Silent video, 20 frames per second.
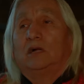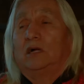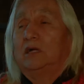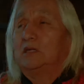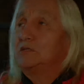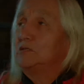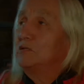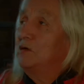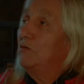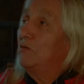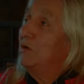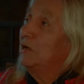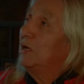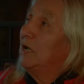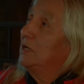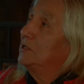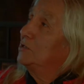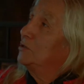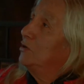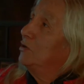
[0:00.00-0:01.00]
And so when
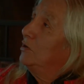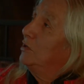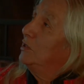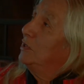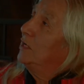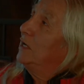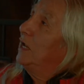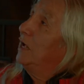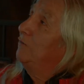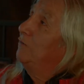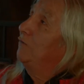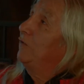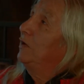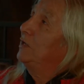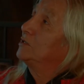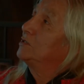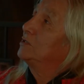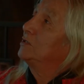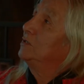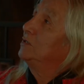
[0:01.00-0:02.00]
I turn and I
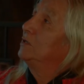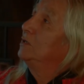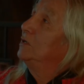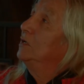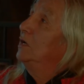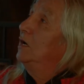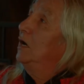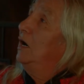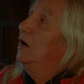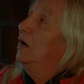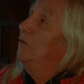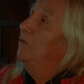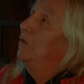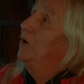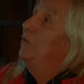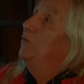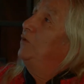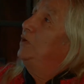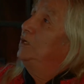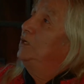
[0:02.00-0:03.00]
face to
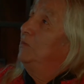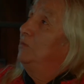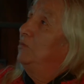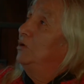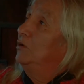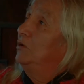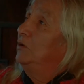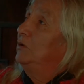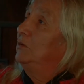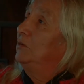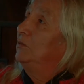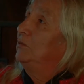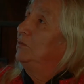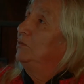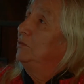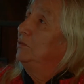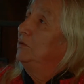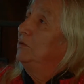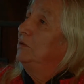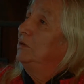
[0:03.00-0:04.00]
Hongwewi the moon,
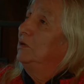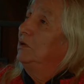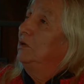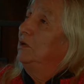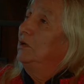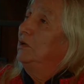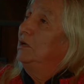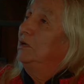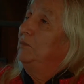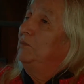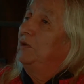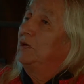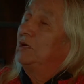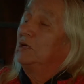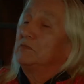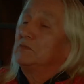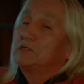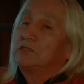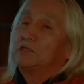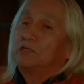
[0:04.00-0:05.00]
it
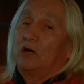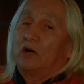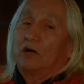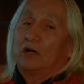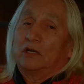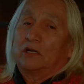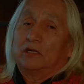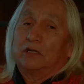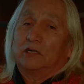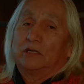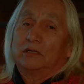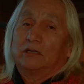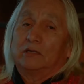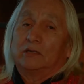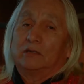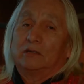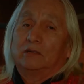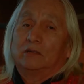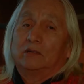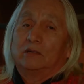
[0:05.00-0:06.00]
becomes dark
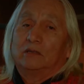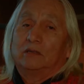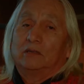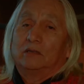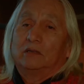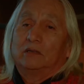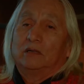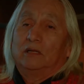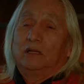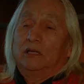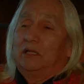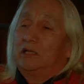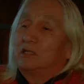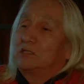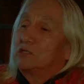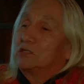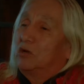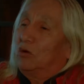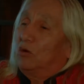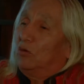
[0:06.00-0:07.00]
and it
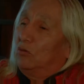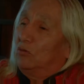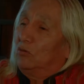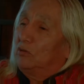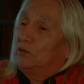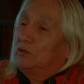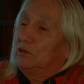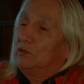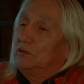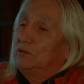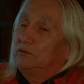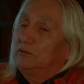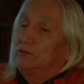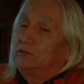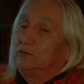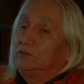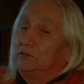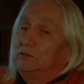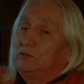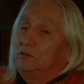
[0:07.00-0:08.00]
gets cold.
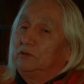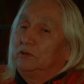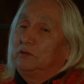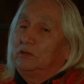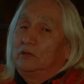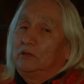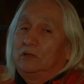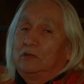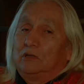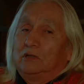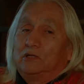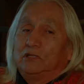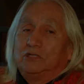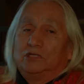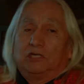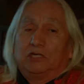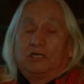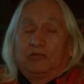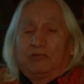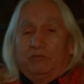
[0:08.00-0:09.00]

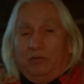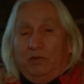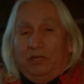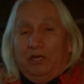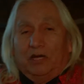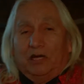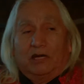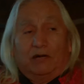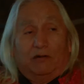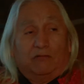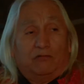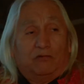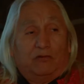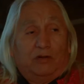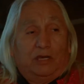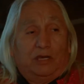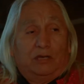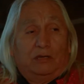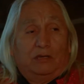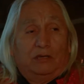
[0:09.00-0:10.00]
Could you give me a
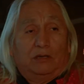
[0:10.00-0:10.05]
covering?